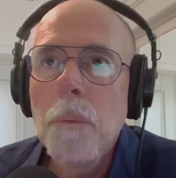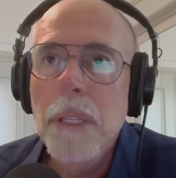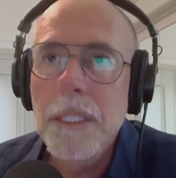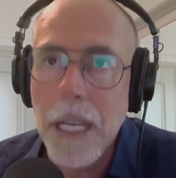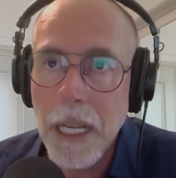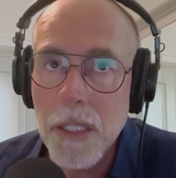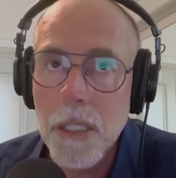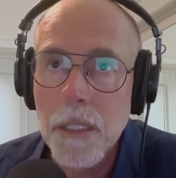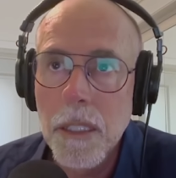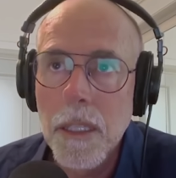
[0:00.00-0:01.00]

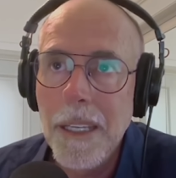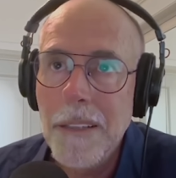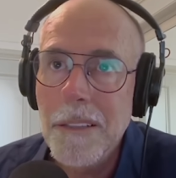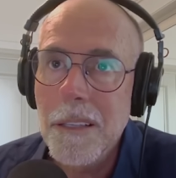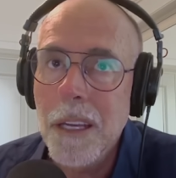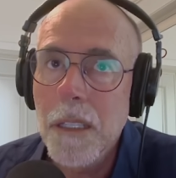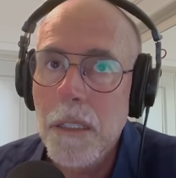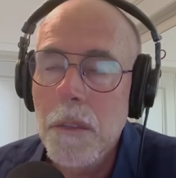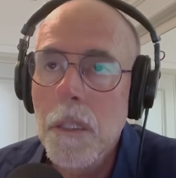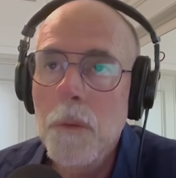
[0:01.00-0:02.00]
potentially they could say, you
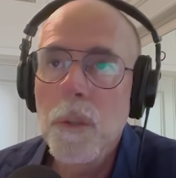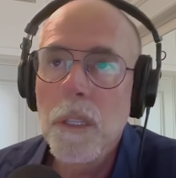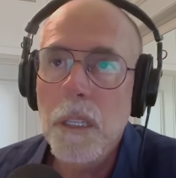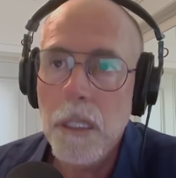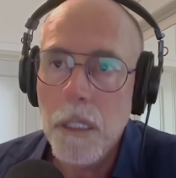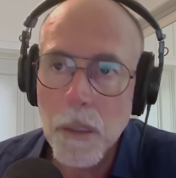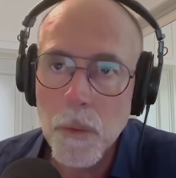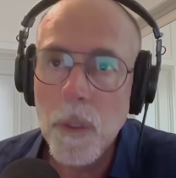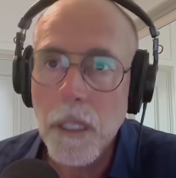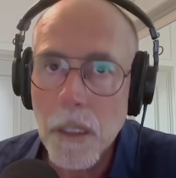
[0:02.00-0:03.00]
know what, we're gonna
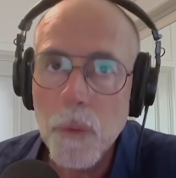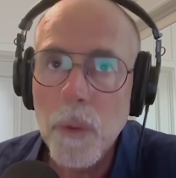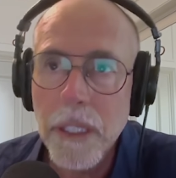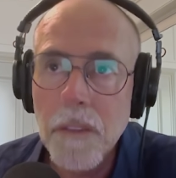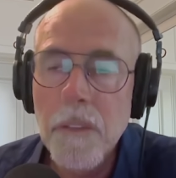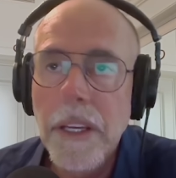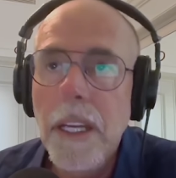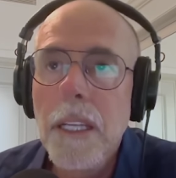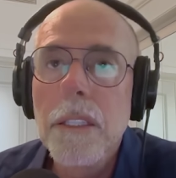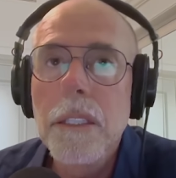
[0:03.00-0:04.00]

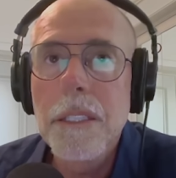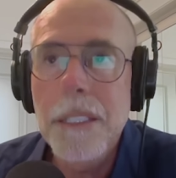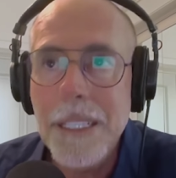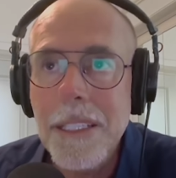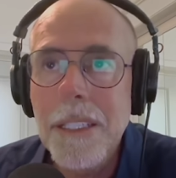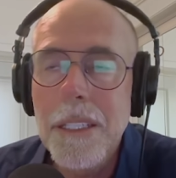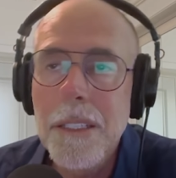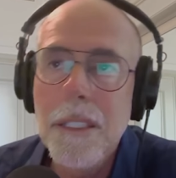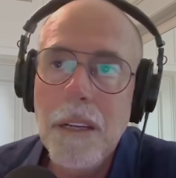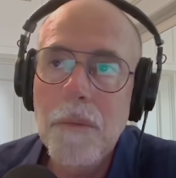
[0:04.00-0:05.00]
reinvent Disney.
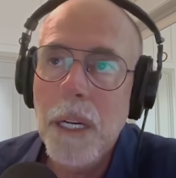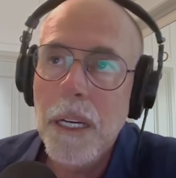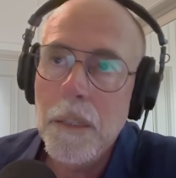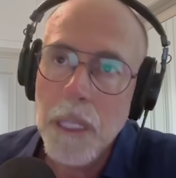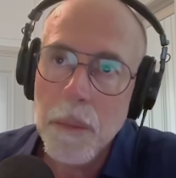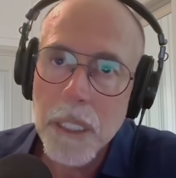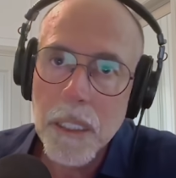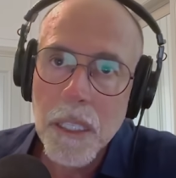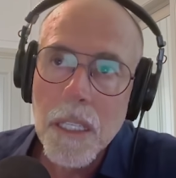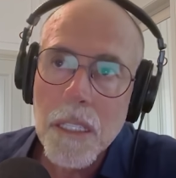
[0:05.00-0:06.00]
Instead of buying
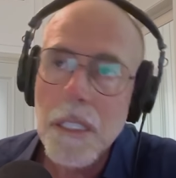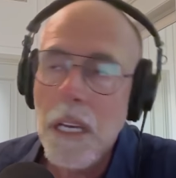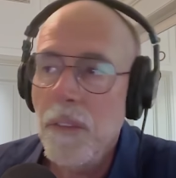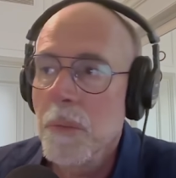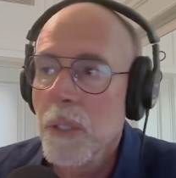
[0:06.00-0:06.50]
maybe 7